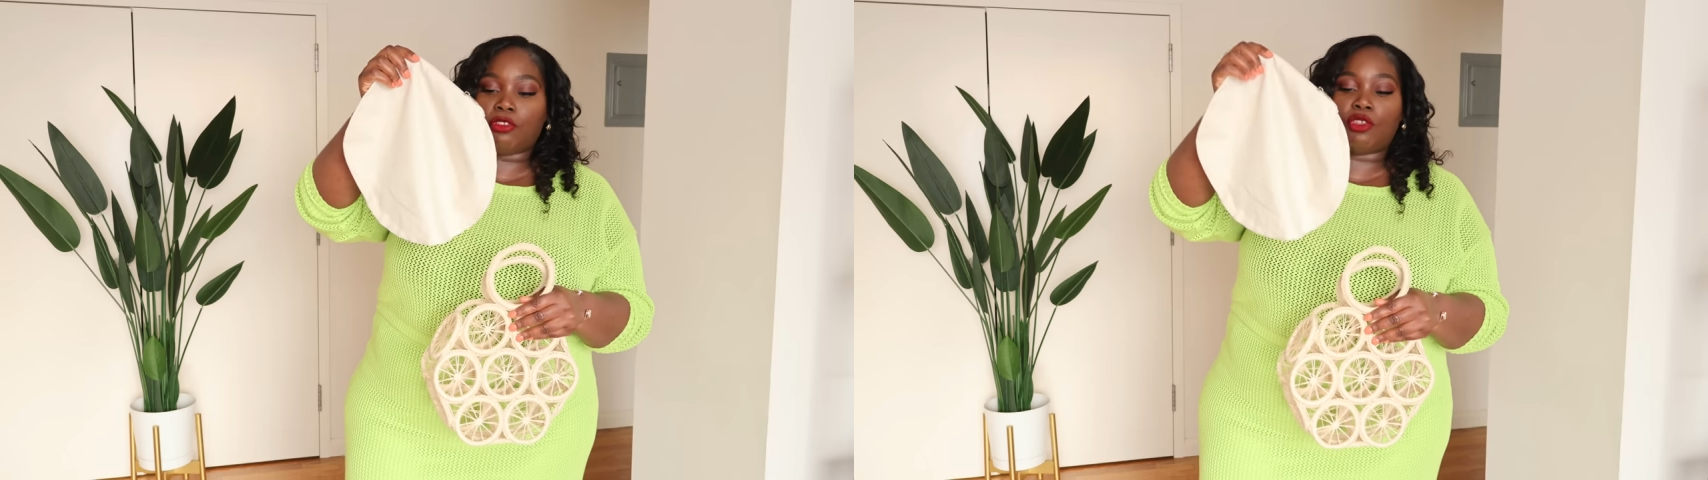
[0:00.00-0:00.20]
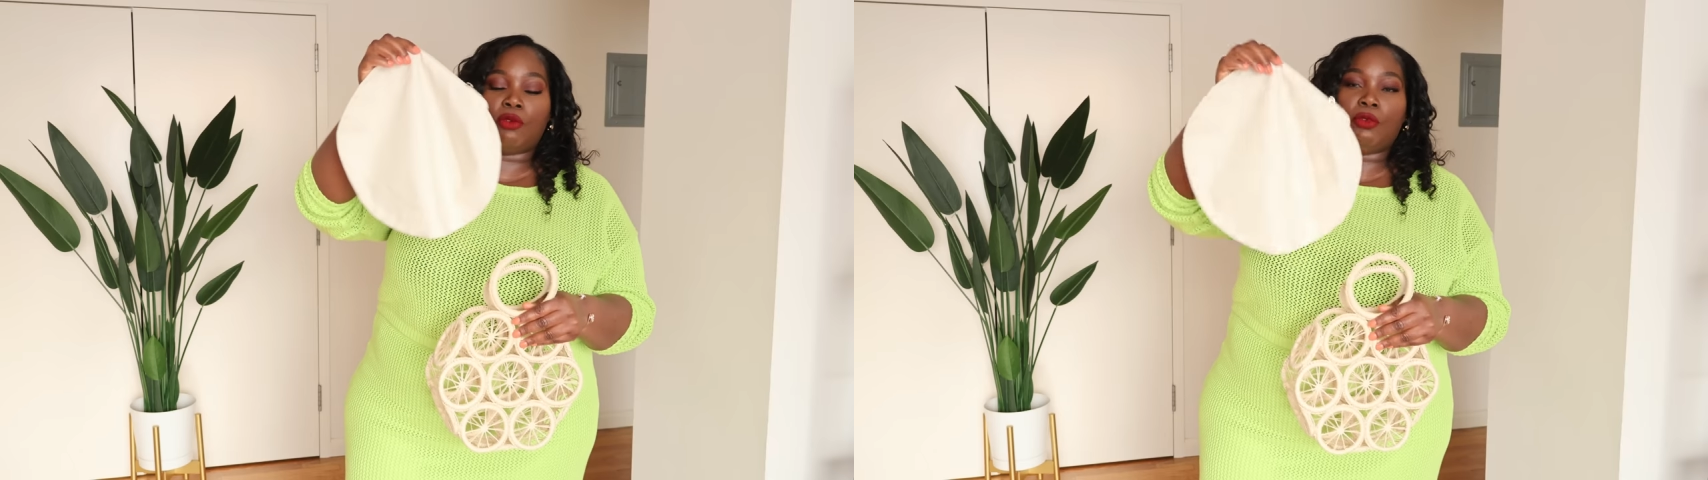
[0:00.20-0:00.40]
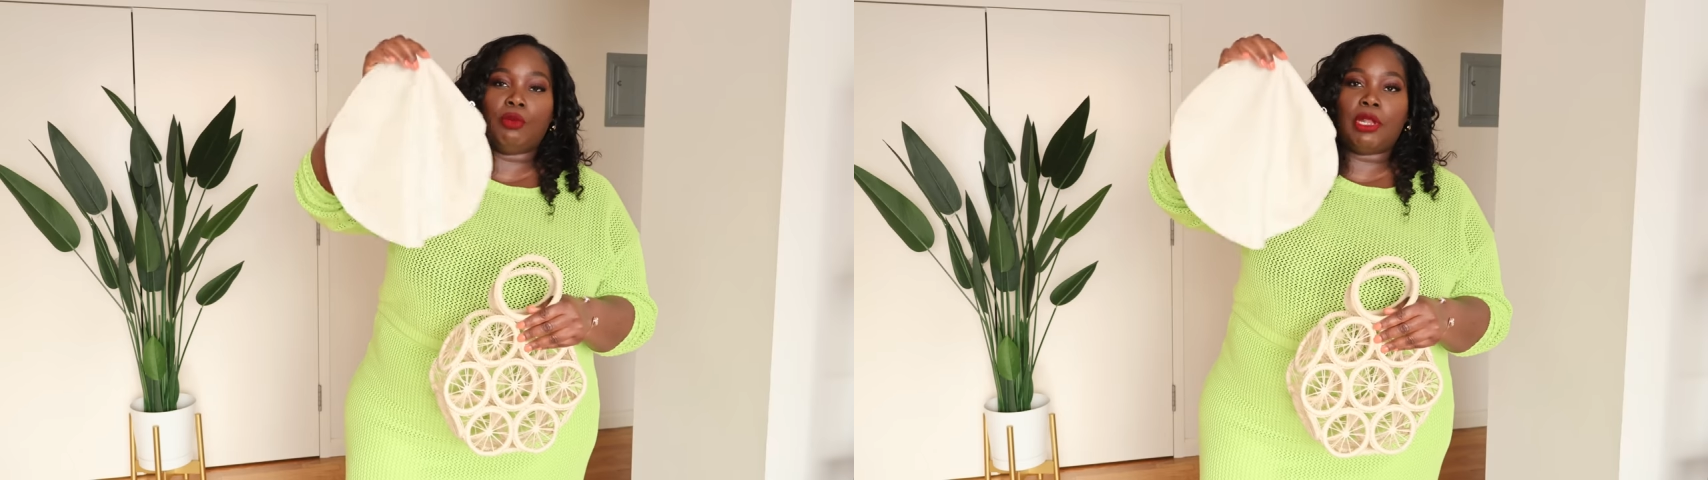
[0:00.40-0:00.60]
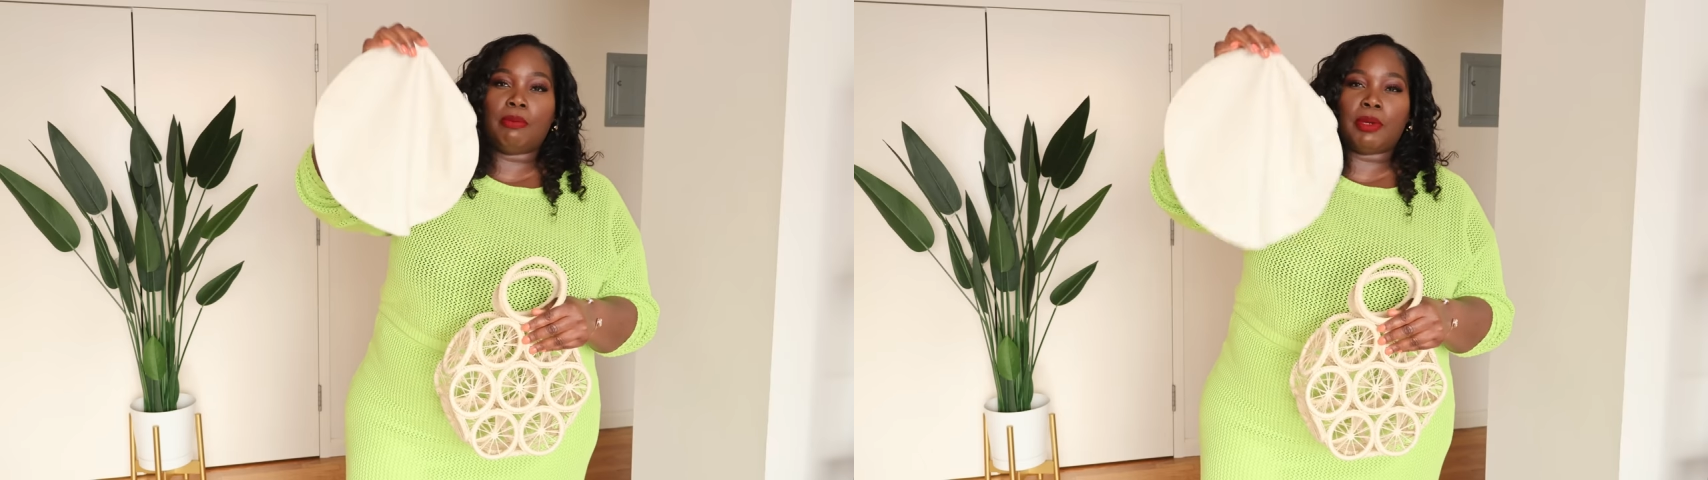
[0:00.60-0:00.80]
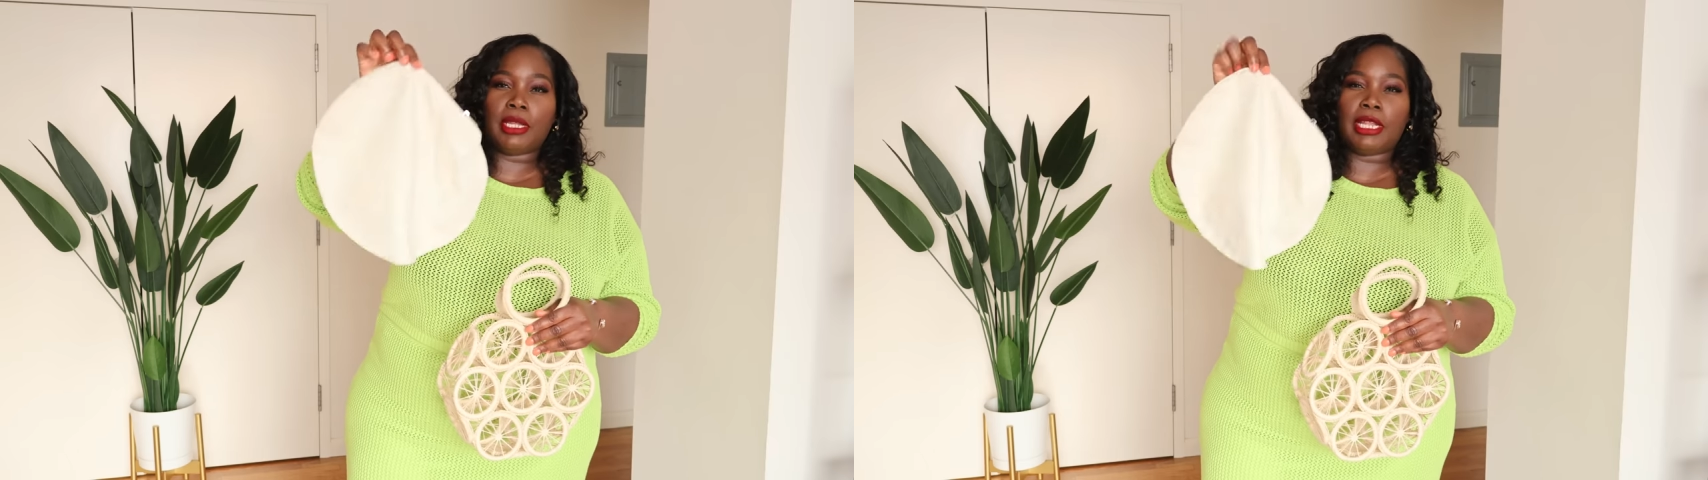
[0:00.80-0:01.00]
So if you want
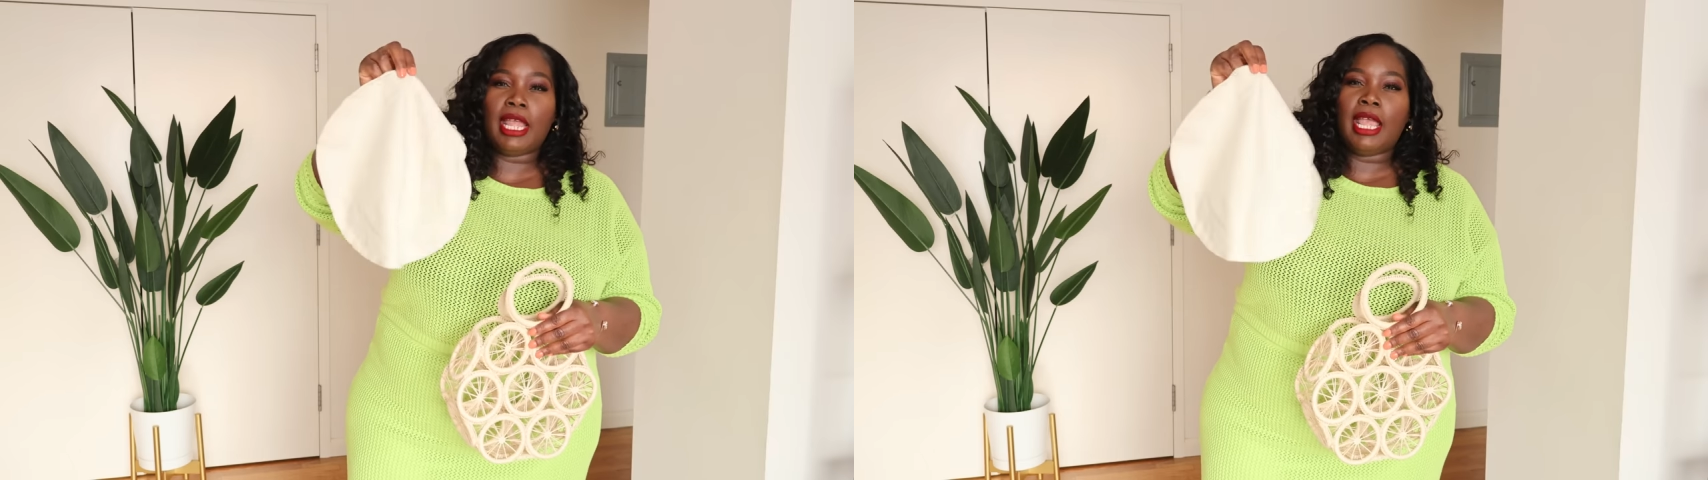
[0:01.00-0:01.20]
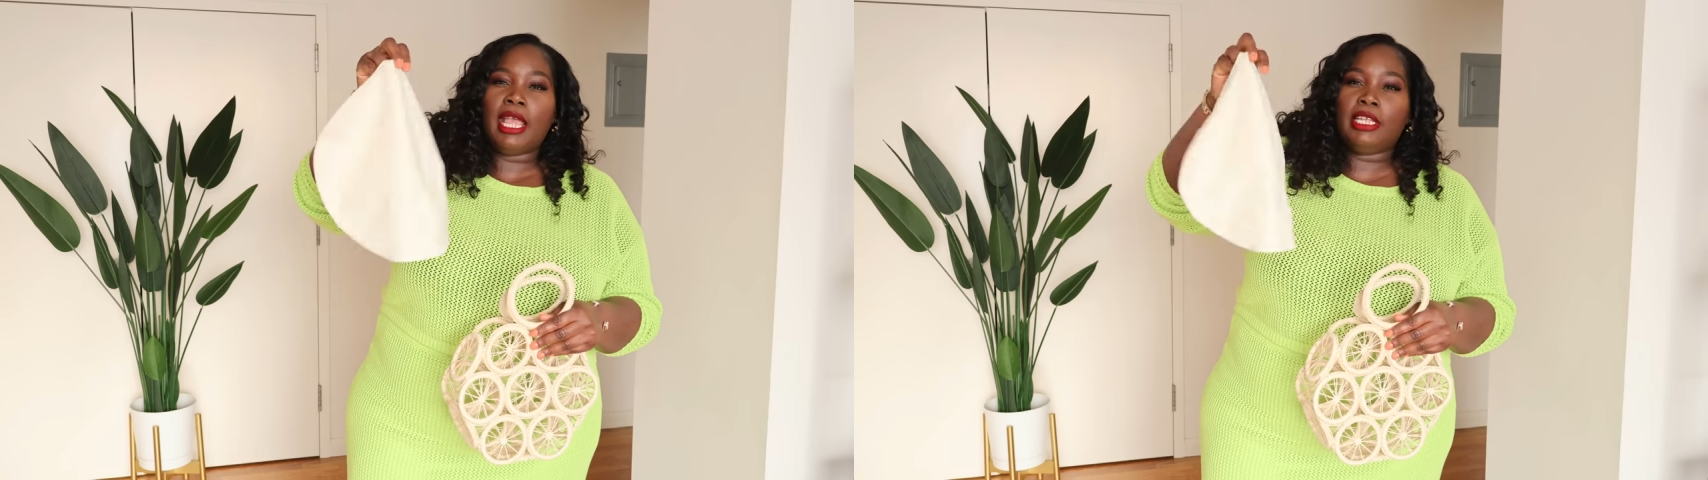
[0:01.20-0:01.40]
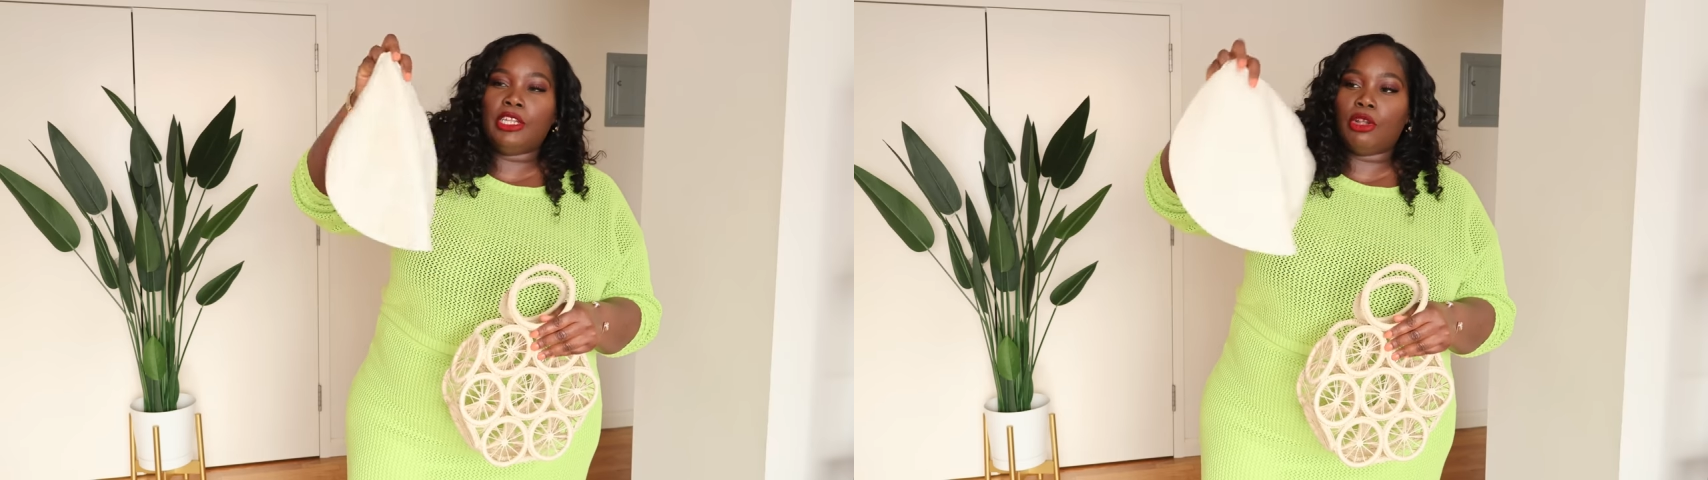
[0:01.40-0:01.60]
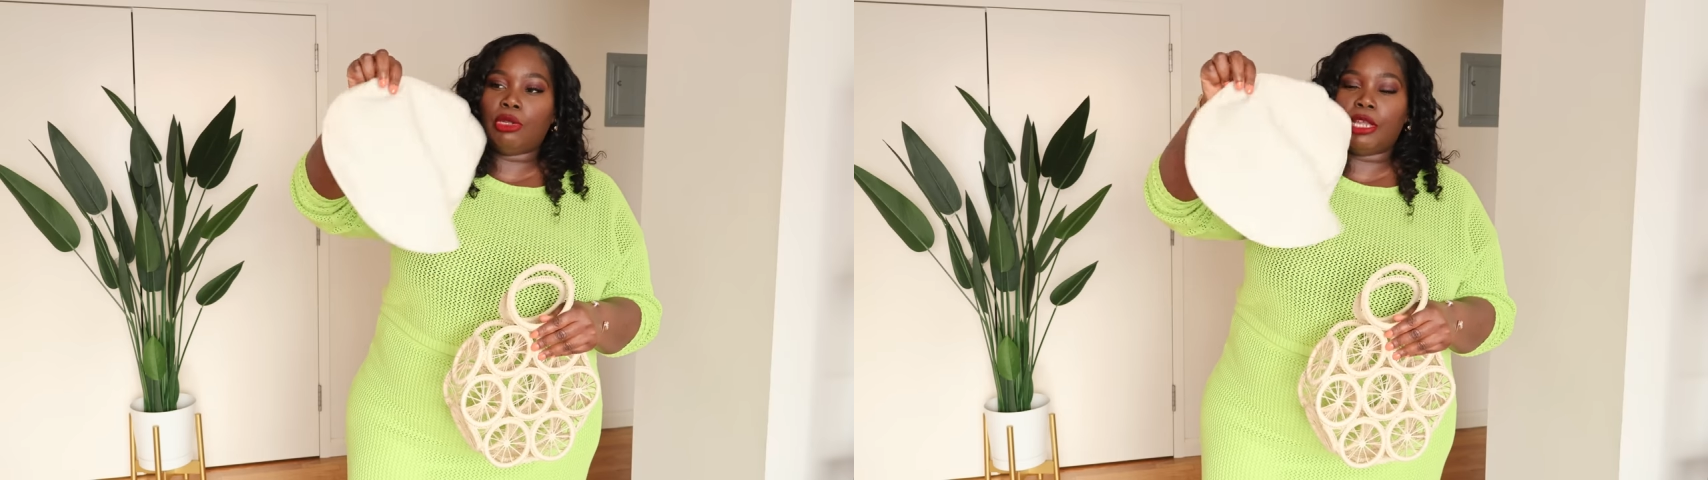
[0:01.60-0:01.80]
to put, you know,